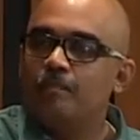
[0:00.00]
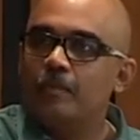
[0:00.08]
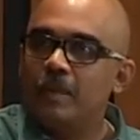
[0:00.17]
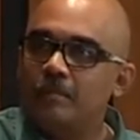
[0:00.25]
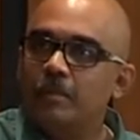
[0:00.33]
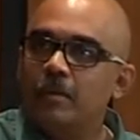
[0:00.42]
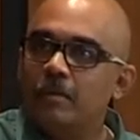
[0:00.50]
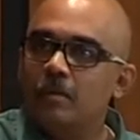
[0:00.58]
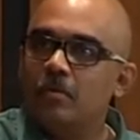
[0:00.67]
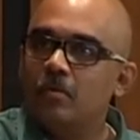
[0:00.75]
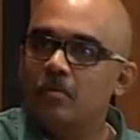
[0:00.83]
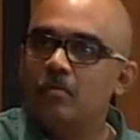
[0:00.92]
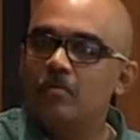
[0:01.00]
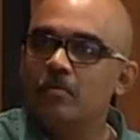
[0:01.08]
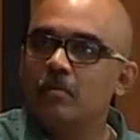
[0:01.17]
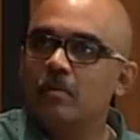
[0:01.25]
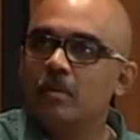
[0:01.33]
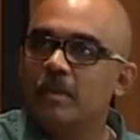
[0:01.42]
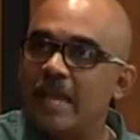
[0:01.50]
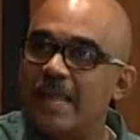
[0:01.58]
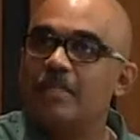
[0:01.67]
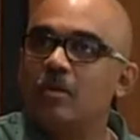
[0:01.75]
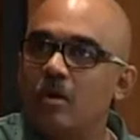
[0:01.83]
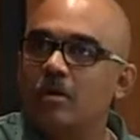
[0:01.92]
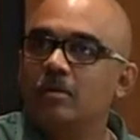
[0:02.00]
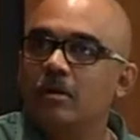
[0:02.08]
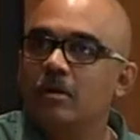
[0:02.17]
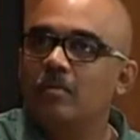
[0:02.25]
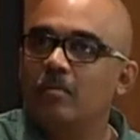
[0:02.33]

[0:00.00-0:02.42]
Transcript: people who they thought